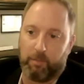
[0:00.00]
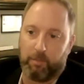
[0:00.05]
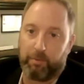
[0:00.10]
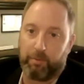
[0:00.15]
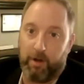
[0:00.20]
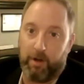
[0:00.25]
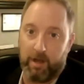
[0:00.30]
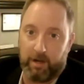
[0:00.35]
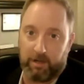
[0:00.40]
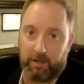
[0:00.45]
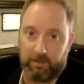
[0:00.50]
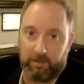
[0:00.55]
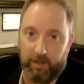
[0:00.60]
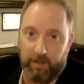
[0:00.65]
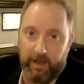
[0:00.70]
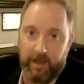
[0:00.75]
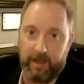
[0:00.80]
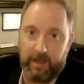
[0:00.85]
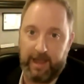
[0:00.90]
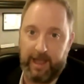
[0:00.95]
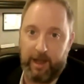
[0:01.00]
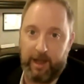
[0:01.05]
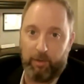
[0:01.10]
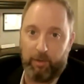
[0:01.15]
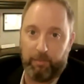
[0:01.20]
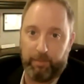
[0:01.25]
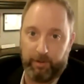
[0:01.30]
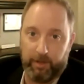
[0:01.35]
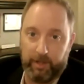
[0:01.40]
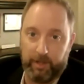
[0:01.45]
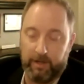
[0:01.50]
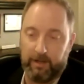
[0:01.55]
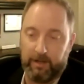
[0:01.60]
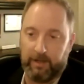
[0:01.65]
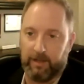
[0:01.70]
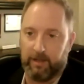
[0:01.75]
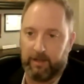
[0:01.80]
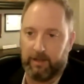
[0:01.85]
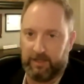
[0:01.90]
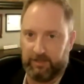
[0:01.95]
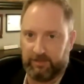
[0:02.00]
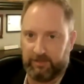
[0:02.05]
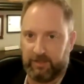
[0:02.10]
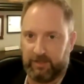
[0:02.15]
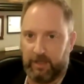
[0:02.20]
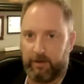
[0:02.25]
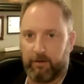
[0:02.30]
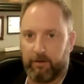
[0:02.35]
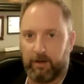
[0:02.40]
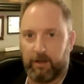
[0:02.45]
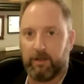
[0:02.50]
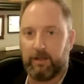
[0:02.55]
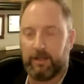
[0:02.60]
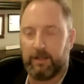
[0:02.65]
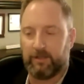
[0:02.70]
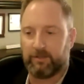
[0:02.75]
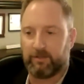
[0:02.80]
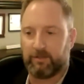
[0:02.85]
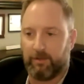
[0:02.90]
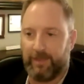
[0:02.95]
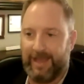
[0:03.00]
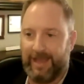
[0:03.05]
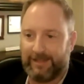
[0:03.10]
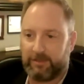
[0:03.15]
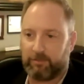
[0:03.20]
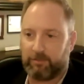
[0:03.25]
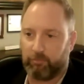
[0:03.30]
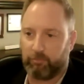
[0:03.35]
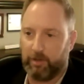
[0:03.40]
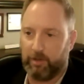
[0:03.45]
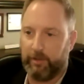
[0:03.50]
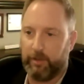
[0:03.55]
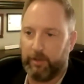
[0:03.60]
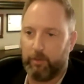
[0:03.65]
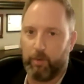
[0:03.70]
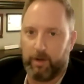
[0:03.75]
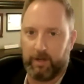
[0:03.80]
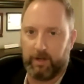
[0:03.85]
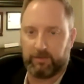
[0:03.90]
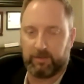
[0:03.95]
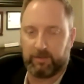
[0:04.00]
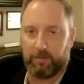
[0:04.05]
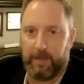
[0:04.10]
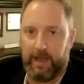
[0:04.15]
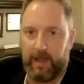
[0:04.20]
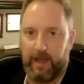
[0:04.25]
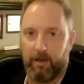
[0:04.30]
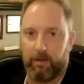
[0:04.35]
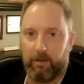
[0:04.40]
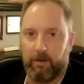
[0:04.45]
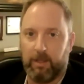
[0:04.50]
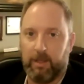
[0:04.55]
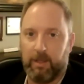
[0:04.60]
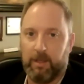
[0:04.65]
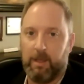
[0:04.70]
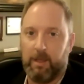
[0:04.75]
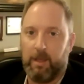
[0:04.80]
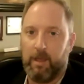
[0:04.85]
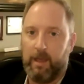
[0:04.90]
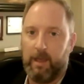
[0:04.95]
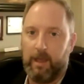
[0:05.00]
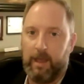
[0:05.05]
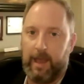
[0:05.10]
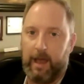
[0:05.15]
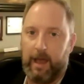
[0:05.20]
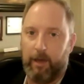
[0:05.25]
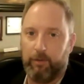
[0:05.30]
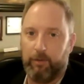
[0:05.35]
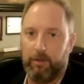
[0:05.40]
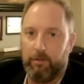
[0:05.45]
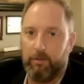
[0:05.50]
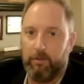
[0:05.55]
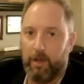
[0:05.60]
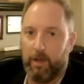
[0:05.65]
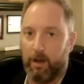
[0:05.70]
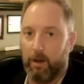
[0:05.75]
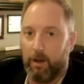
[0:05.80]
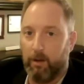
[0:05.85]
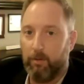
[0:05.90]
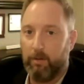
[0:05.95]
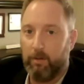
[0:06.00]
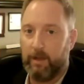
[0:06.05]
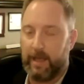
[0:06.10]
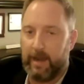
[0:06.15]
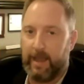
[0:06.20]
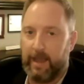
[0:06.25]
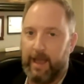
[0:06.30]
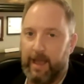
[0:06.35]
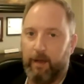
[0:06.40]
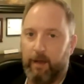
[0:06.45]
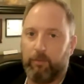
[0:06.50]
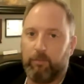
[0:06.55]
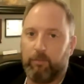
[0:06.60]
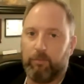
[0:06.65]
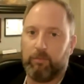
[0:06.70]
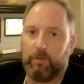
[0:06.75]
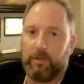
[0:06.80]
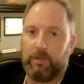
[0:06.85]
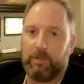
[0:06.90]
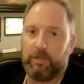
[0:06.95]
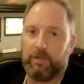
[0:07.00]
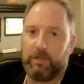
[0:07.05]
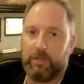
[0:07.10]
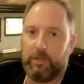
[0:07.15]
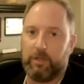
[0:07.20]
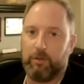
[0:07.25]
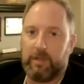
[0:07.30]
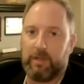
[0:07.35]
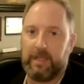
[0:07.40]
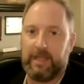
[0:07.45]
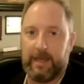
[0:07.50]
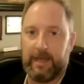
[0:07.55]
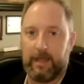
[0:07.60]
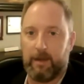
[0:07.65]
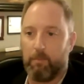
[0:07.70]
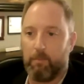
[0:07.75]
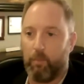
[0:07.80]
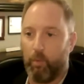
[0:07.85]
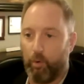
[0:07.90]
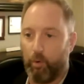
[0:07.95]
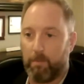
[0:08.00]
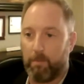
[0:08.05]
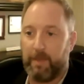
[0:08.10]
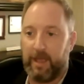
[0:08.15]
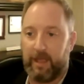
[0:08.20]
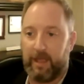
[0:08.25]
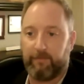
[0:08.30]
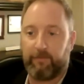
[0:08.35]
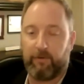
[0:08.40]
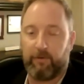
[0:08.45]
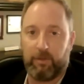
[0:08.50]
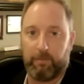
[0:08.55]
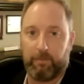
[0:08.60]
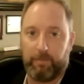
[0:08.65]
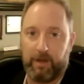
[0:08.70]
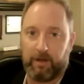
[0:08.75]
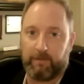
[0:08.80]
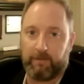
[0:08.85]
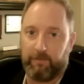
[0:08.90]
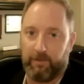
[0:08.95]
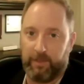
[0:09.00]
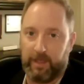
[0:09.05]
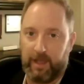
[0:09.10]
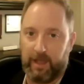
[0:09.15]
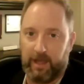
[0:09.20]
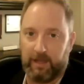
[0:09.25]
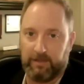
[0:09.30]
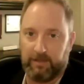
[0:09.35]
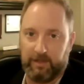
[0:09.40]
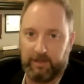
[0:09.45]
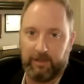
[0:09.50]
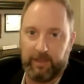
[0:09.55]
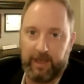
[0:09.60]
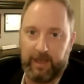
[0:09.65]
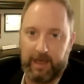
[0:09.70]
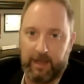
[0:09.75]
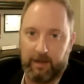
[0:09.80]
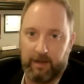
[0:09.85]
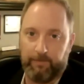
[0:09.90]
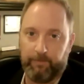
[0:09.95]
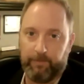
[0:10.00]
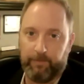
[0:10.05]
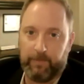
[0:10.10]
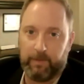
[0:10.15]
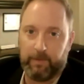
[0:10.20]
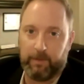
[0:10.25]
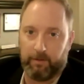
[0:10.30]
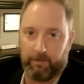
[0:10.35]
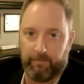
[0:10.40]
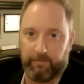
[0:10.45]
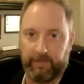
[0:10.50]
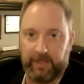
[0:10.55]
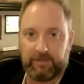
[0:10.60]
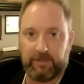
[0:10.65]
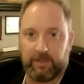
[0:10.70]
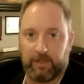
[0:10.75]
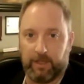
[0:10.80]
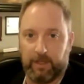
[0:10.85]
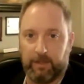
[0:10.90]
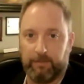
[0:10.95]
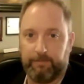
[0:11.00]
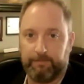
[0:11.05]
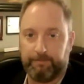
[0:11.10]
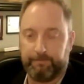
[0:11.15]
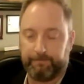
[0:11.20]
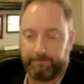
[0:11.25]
product line output, et cetera. And so that's really what it's about. How do you know and how you get more bang for the buck for the IT that you're investing in?